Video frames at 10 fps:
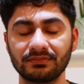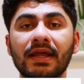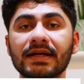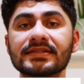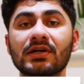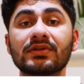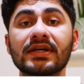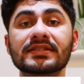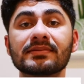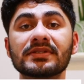Next, I'll
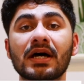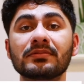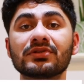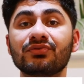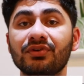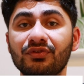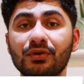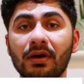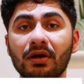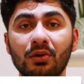take some time to review
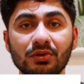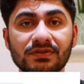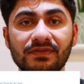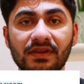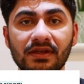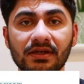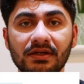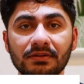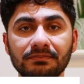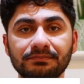my goals for the
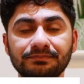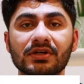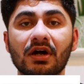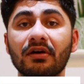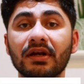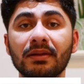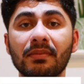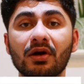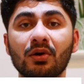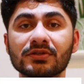year. So currently
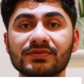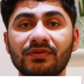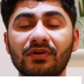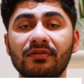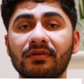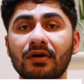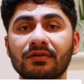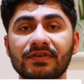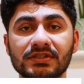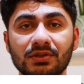my goals revolve
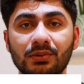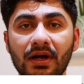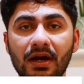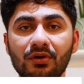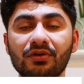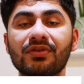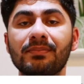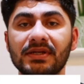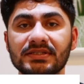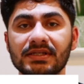around physical health,
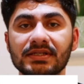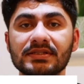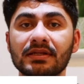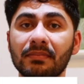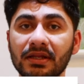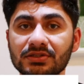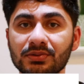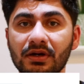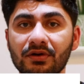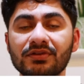business and
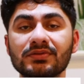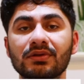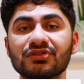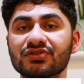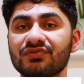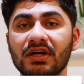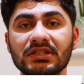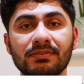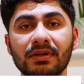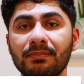mental health. So I'll just
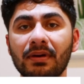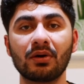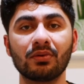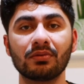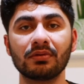write a bit about